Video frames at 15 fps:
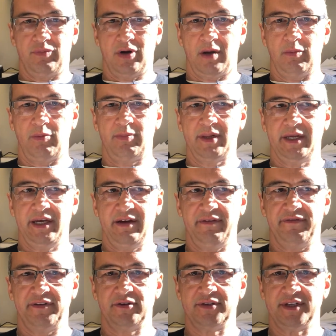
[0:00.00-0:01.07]
probably
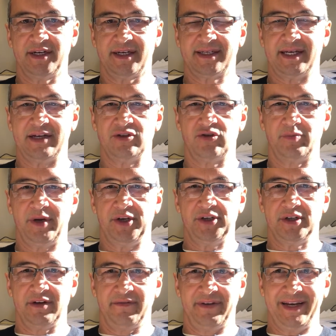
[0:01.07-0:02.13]
if there's an
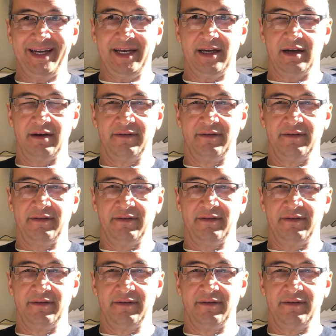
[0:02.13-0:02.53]
exacerbation of heat,